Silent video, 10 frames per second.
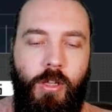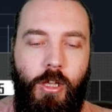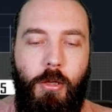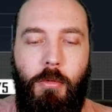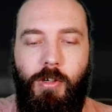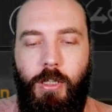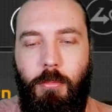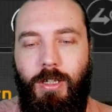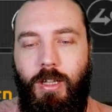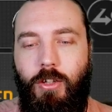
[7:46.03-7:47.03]
my
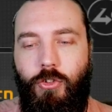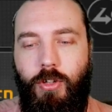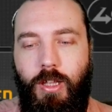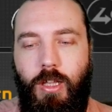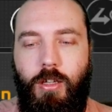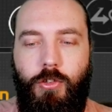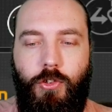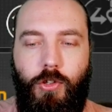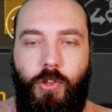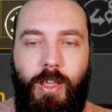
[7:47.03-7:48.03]
recommendation here is
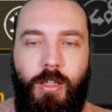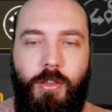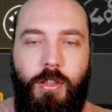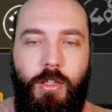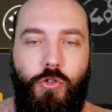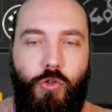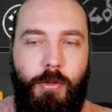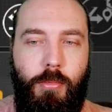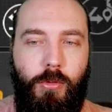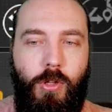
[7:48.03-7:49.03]
to take the
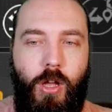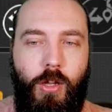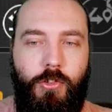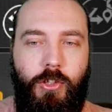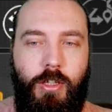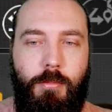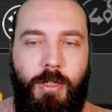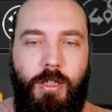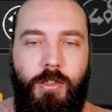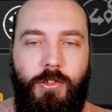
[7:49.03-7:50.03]
triple
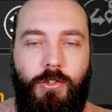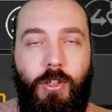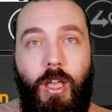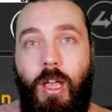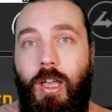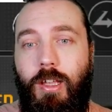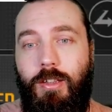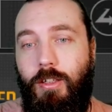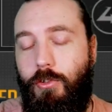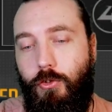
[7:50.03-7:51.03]
RTBs.
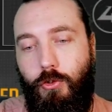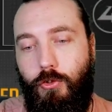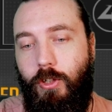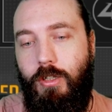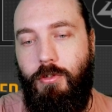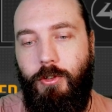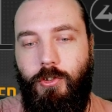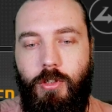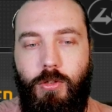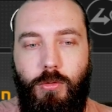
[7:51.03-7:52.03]
This is just
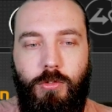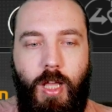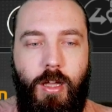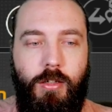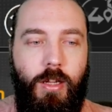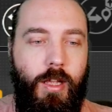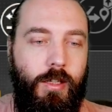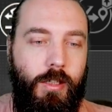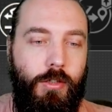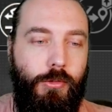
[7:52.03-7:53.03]
decreasing the cooldown
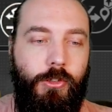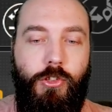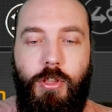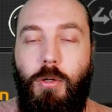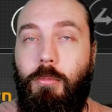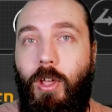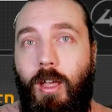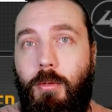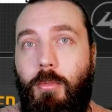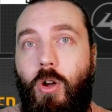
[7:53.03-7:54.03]
and increasing the
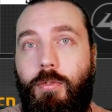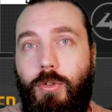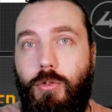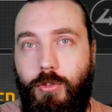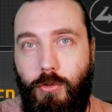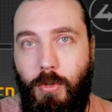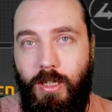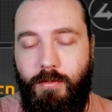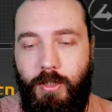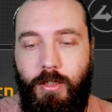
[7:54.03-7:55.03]
uptime of your
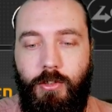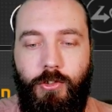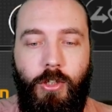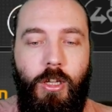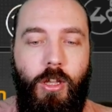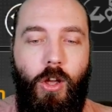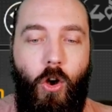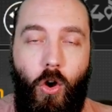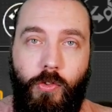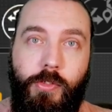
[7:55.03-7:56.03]
UAVs
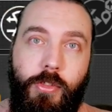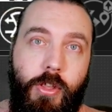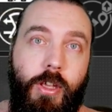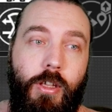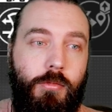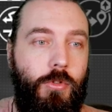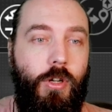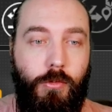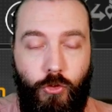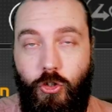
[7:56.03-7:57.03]
on
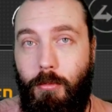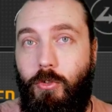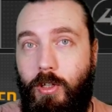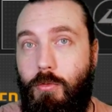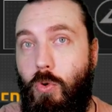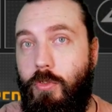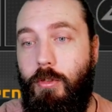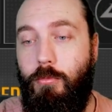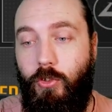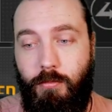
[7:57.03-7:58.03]
the ships that you want
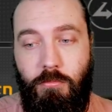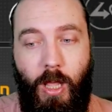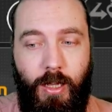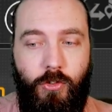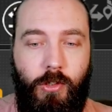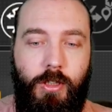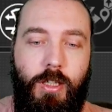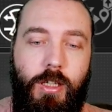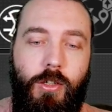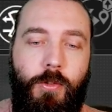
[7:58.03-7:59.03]
them to actually
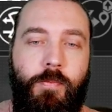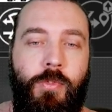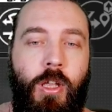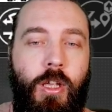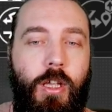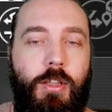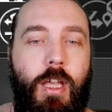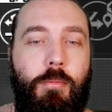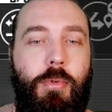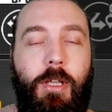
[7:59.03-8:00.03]
heal.
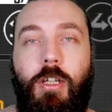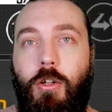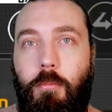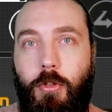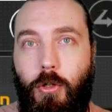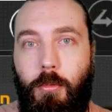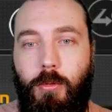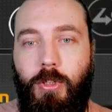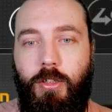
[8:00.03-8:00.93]
Then picking up the double